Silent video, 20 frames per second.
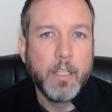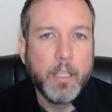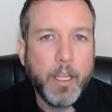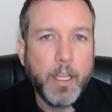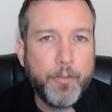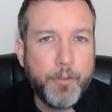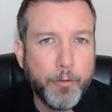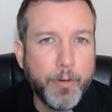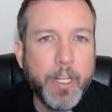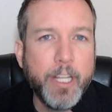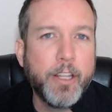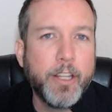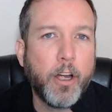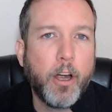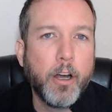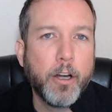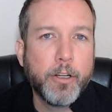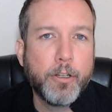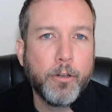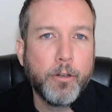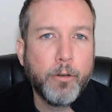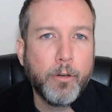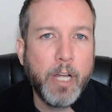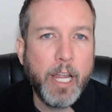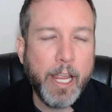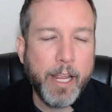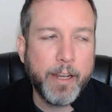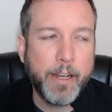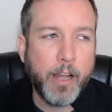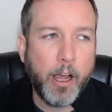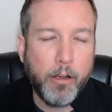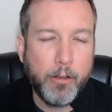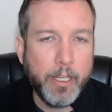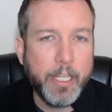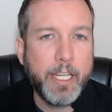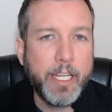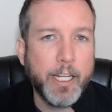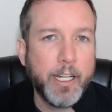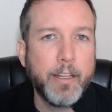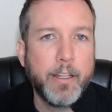If you read the article, and I'll
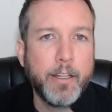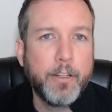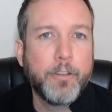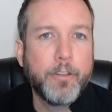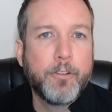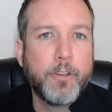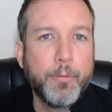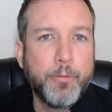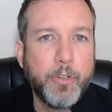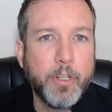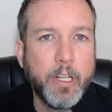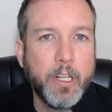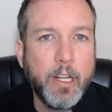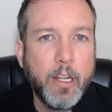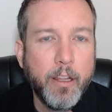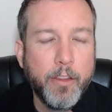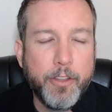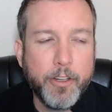link it in the description,